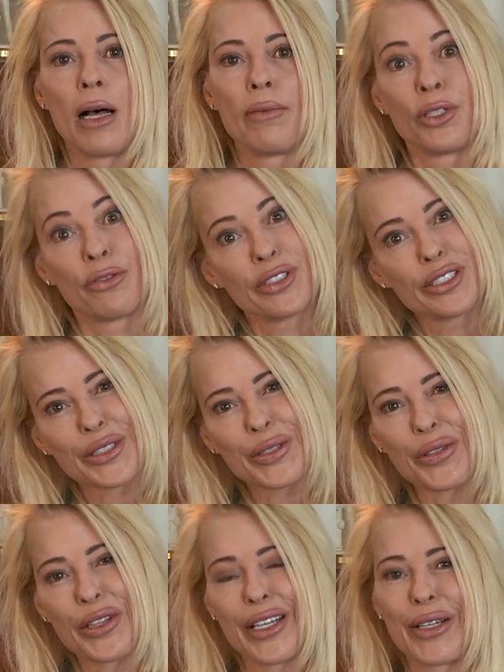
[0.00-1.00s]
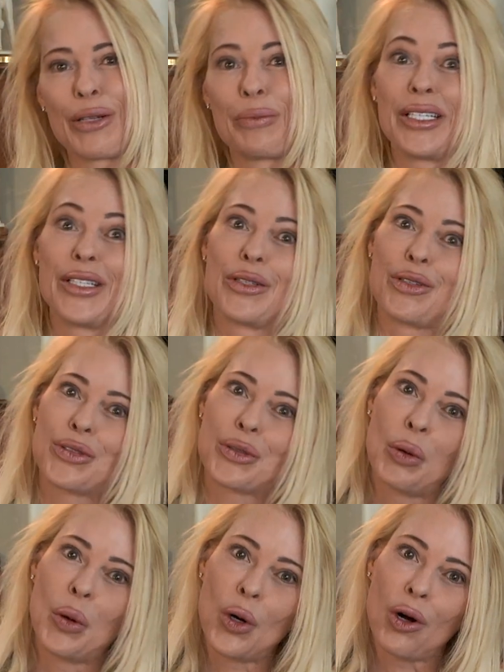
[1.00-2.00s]
their physical therapy, their
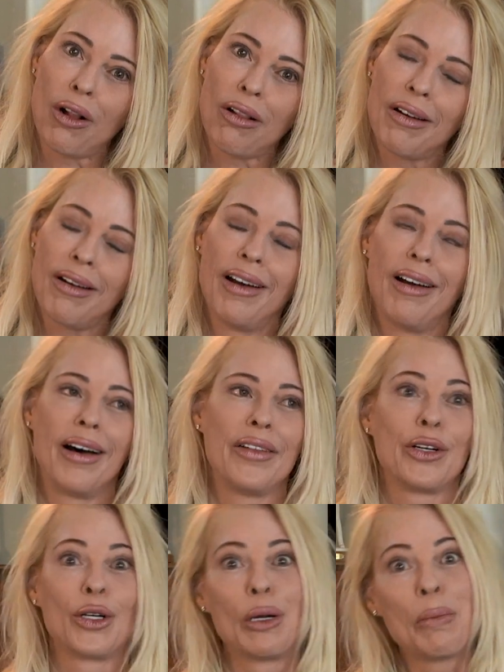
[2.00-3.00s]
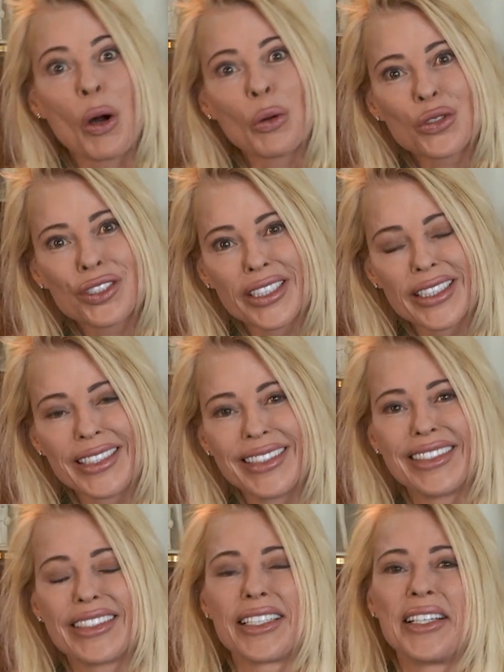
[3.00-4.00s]
school, their emotions.